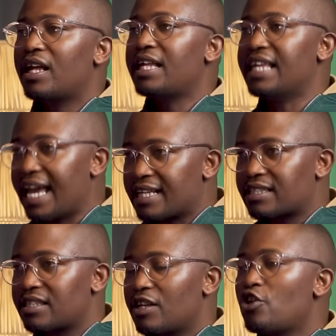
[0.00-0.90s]

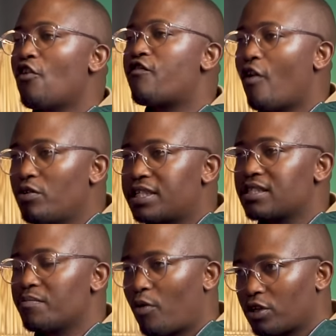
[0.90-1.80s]
Yes, your vote
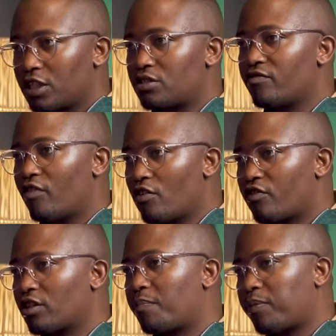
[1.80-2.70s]
is important to vote
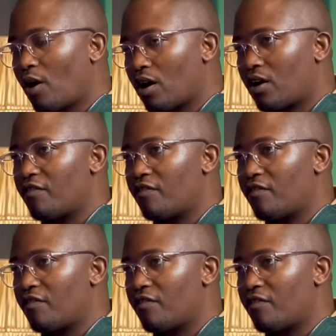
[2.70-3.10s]
for the block